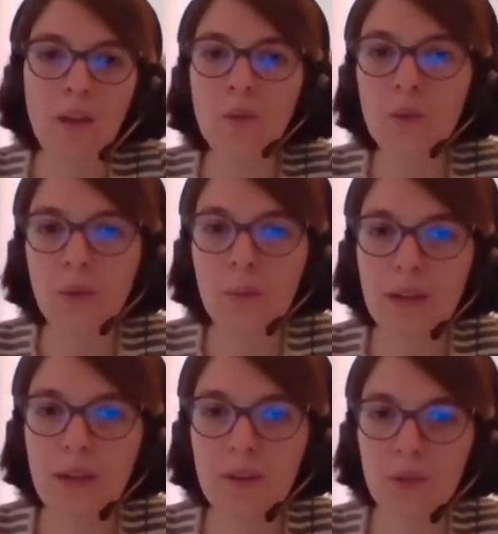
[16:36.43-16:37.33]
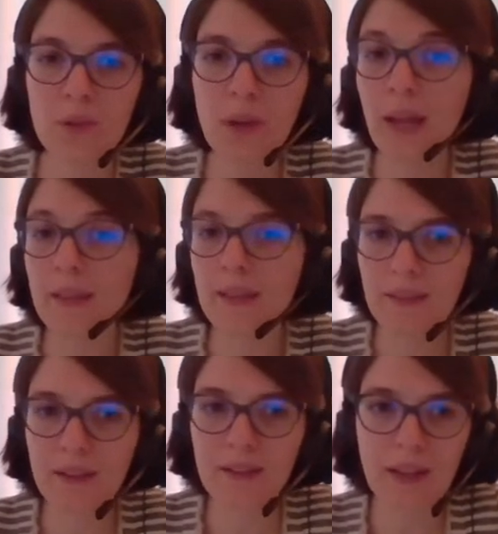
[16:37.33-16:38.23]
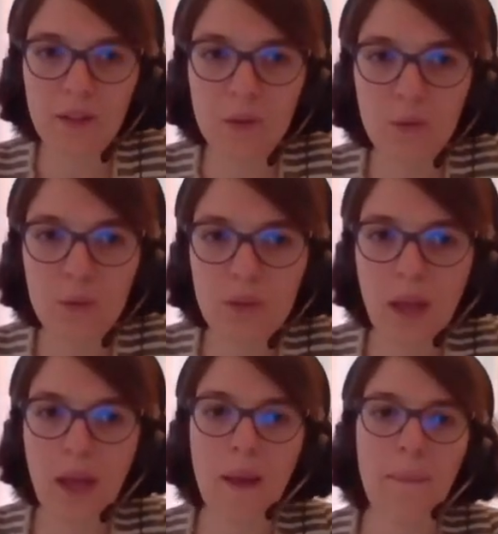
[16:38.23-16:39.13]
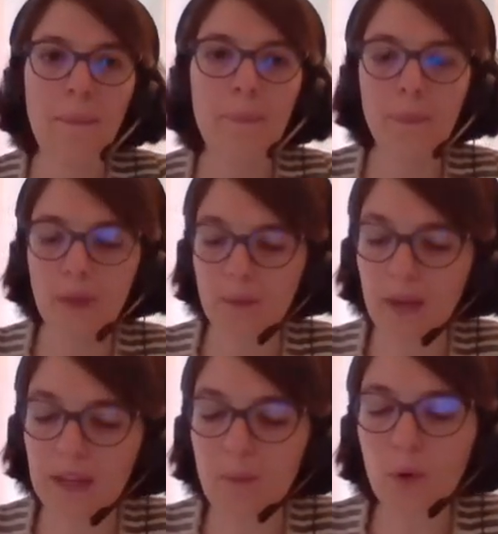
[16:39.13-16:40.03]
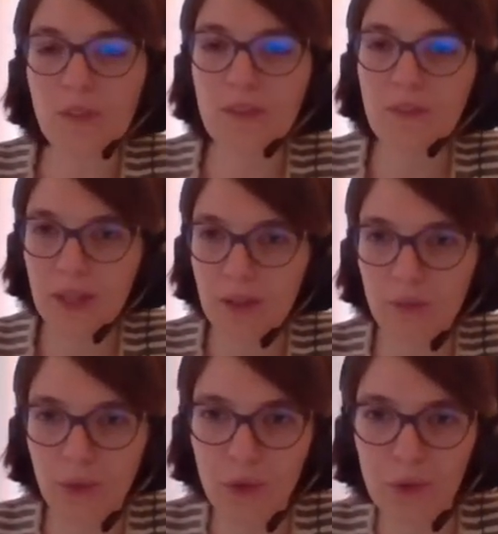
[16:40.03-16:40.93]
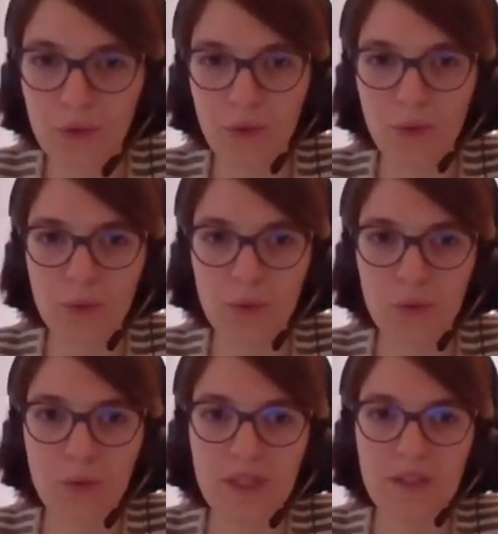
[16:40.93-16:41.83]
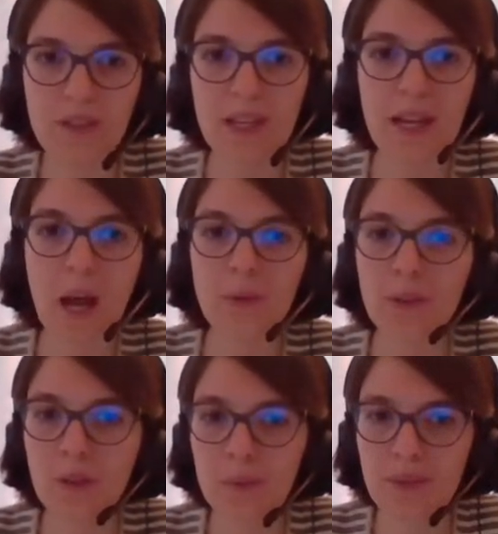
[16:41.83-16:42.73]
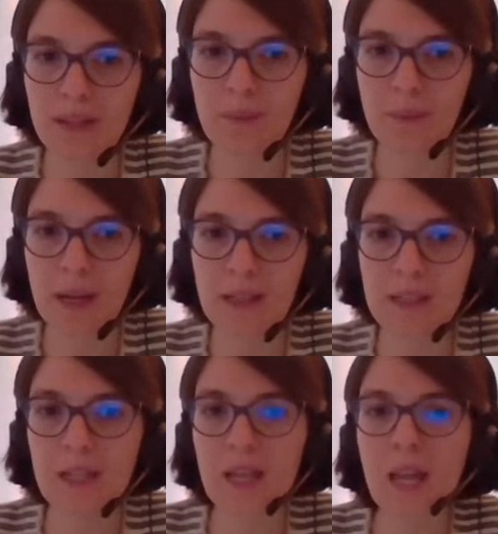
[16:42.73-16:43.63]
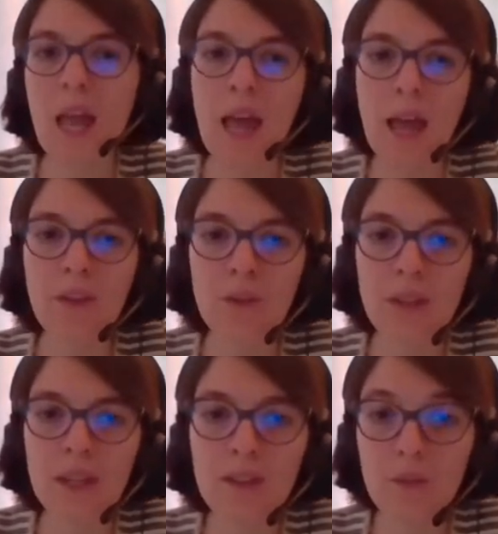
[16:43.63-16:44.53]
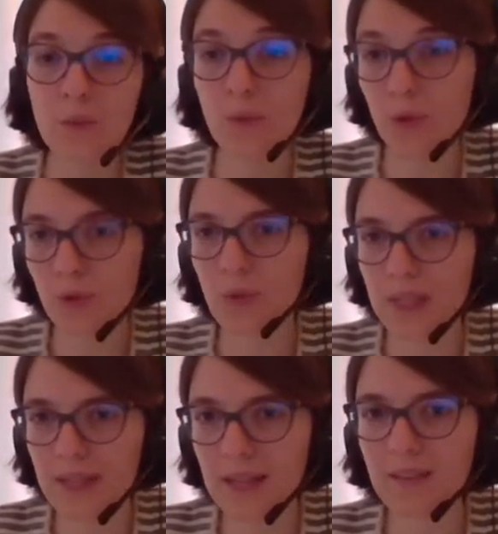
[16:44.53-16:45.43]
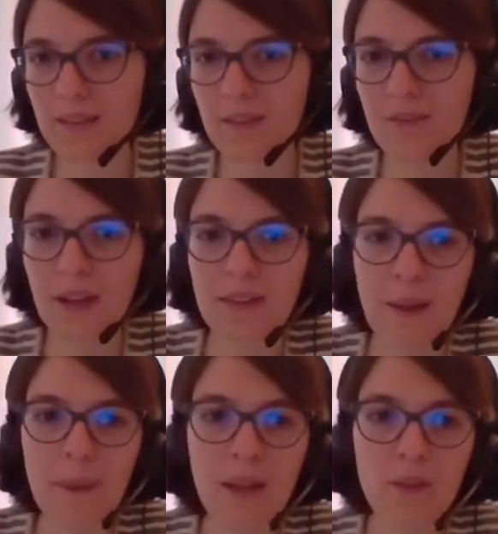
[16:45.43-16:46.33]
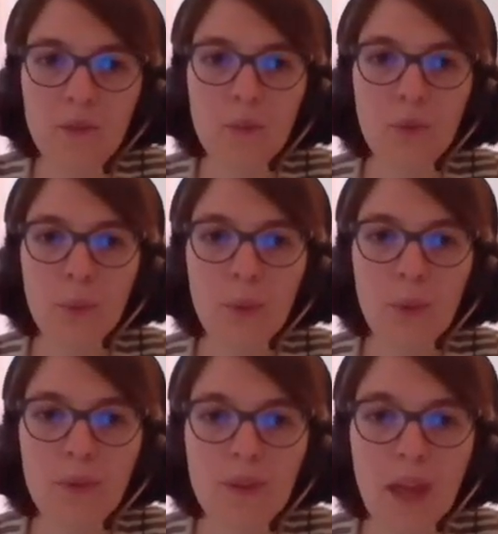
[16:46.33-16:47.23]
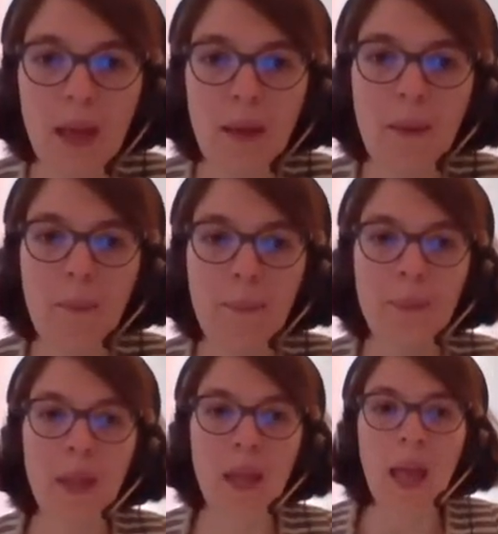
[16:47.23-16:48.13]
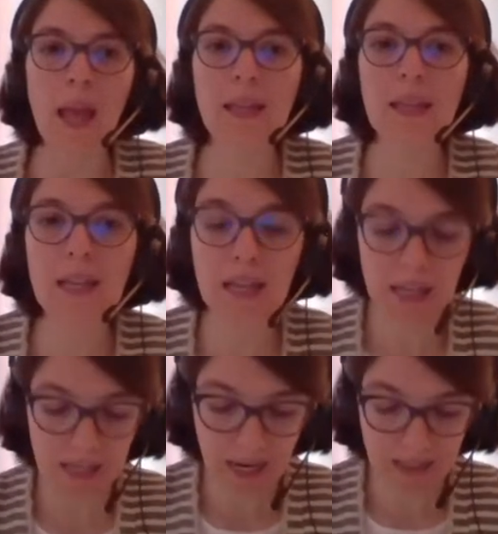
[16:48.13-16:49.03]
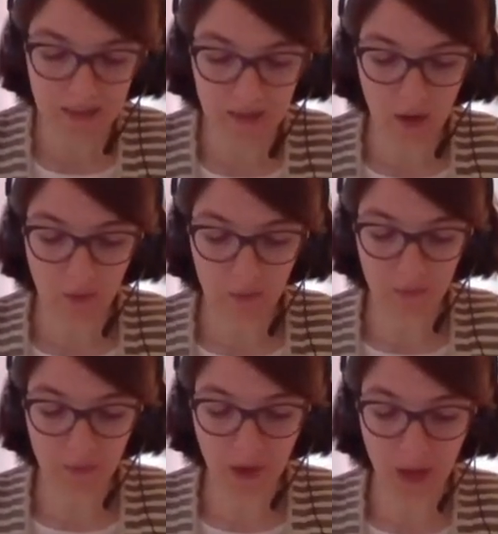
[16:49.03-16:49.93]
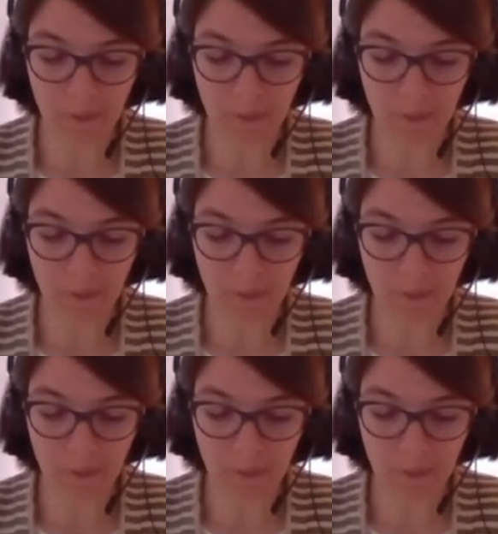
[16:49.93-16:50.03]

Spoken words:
user behavior, anything that could make it more difficult for you to reach the outcomes and impact. And you need first to identify them and to propose any kind of